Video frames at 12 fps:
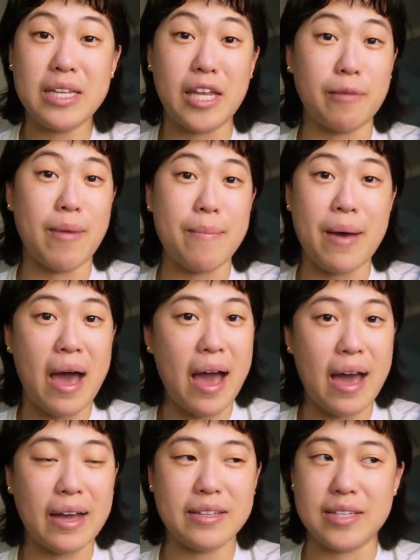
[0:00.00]
like my
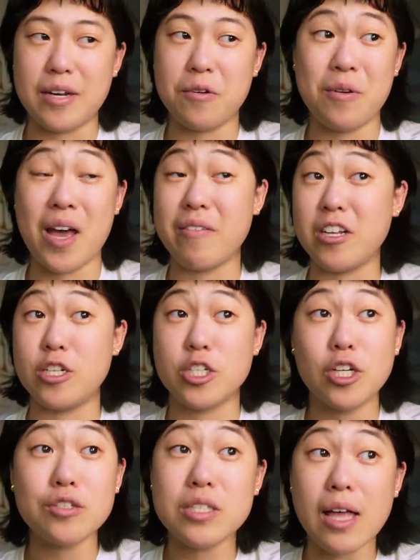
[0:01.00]
bags, and I don't have any
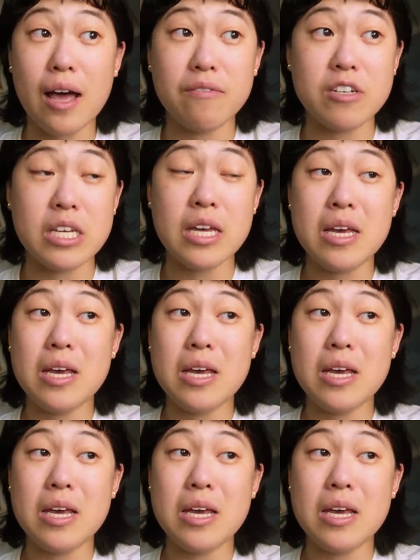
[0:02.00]
shirts left